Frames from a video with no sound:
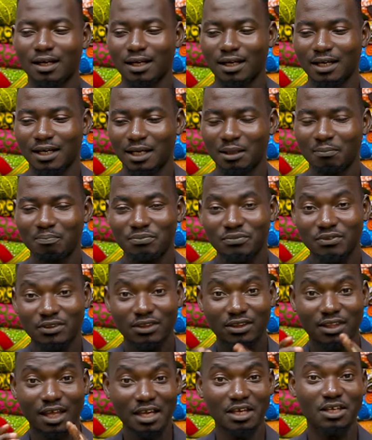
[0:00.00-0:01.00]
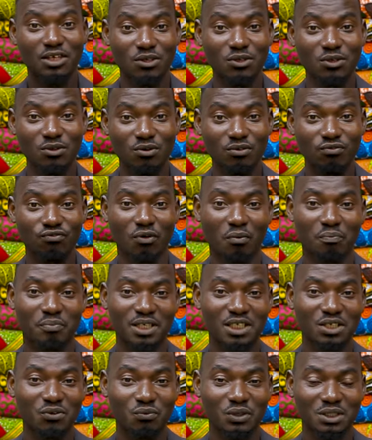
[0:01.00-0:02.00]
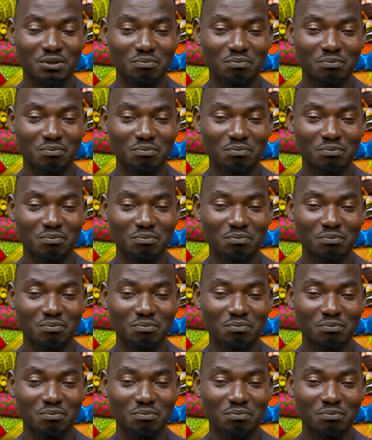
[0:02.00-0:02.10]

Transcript: Um, thank you for being with